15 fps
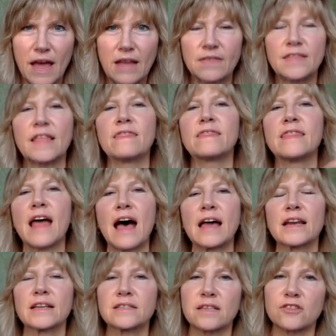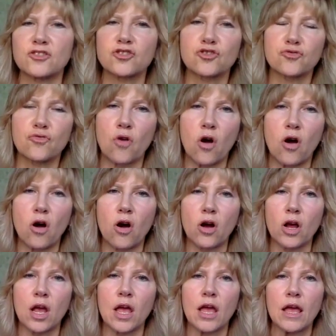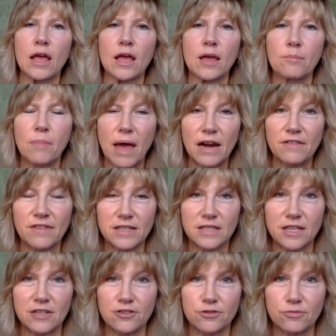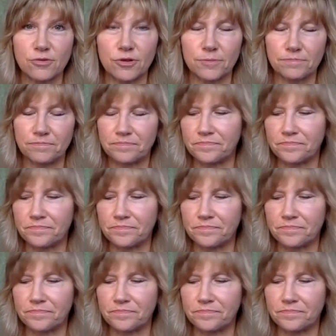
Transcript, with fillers: that, then that is a strong manifesting tool.